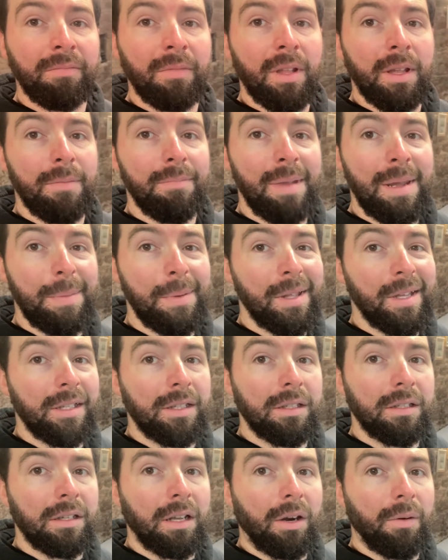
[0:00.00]
Maybe this
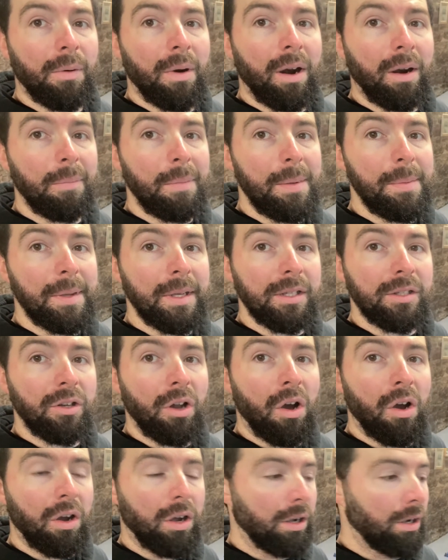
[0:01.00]
is going to work, maybe it's
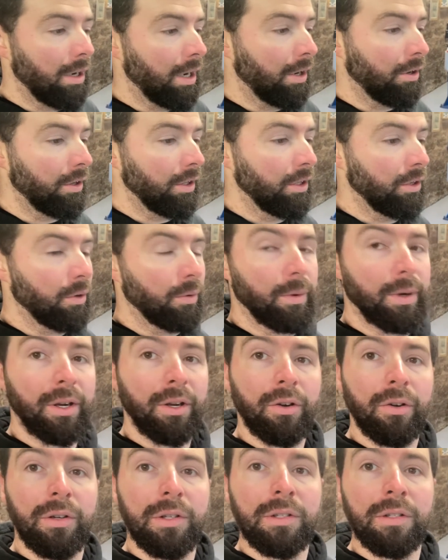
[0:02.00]
not. I really don't want to
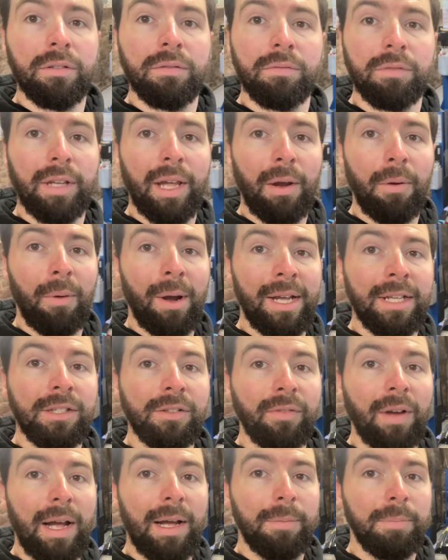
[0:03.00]
go and get
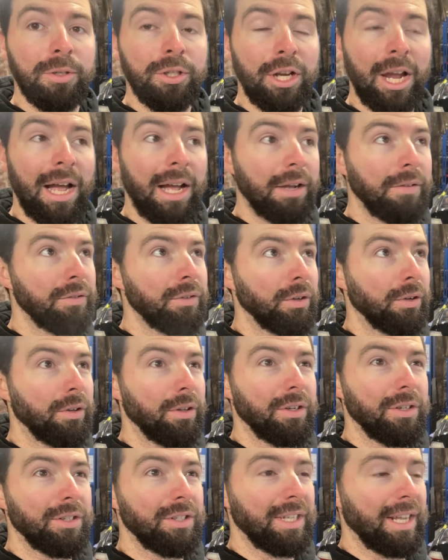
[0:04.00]
Wisefab shafts, or
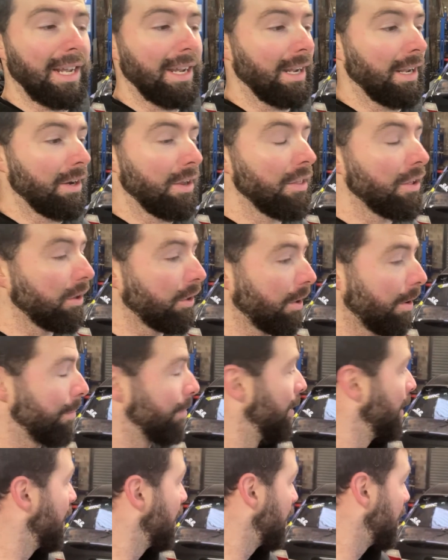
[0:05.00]
there's another
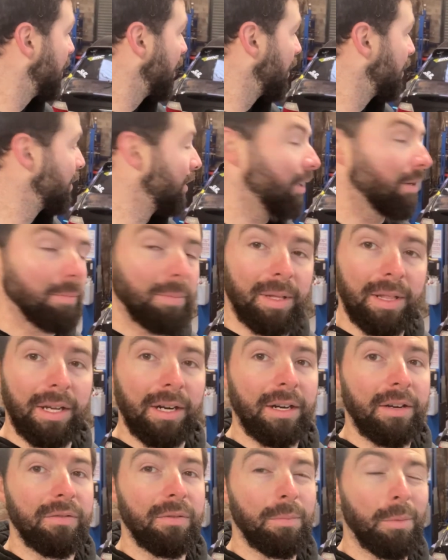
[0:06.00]
company that does it, but they're
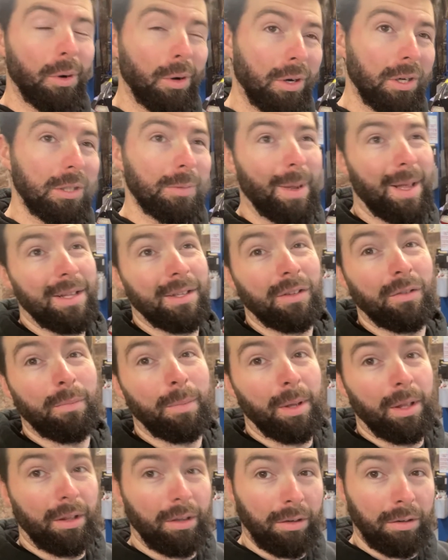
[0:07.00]
even more expensive,
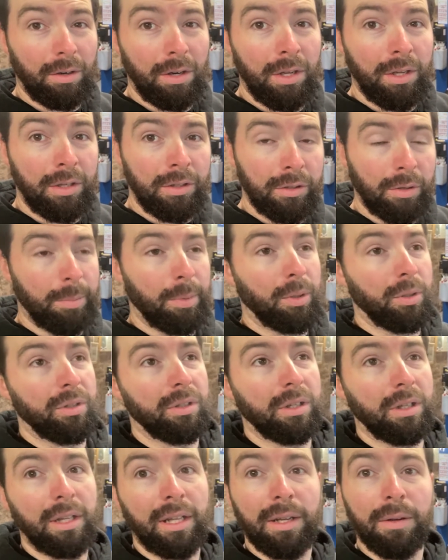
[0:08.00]
but they're
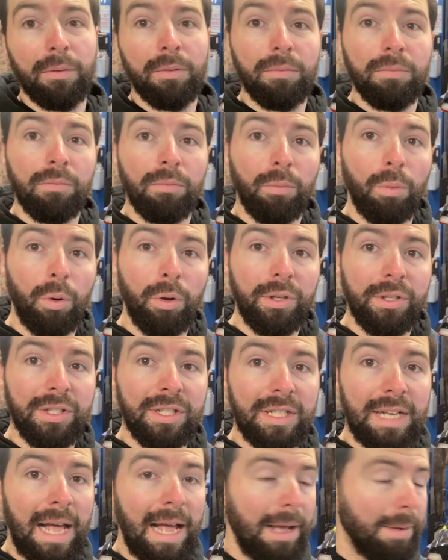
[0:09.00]
supposedly won't
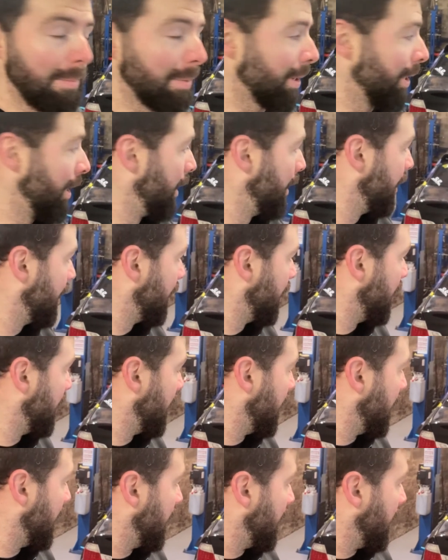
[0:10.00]
snap.
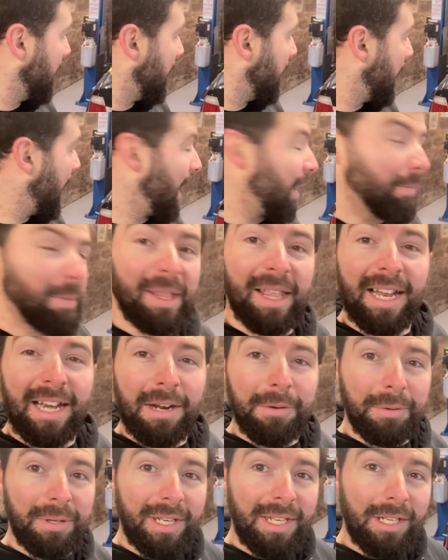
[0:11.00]
But then I
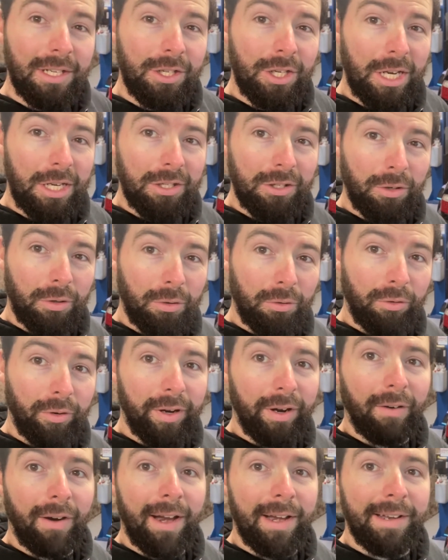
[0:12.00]
would need to change the whole
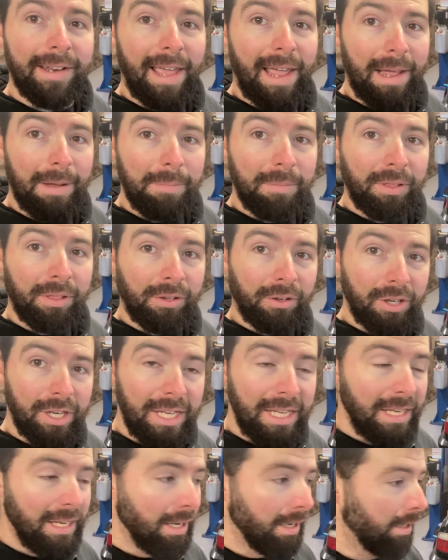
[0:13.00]
rear end to
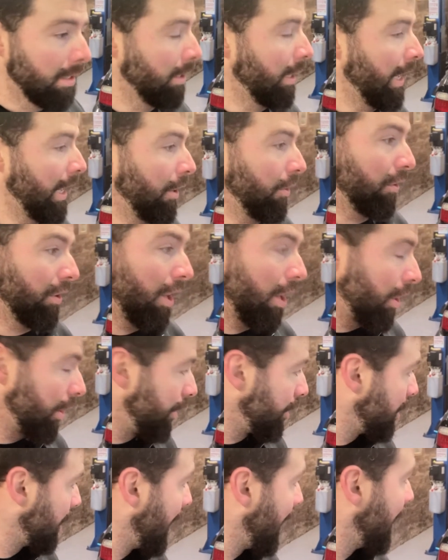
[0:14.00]
M3 or
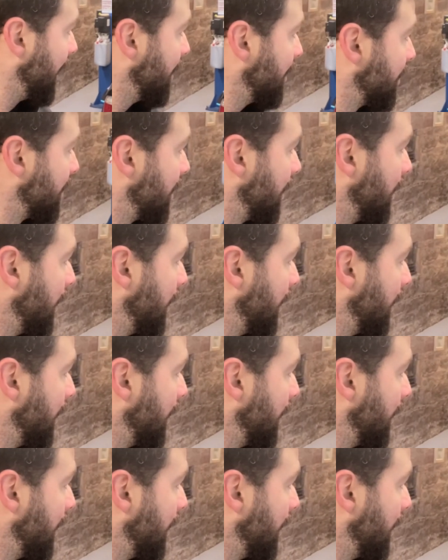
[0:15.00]
large case.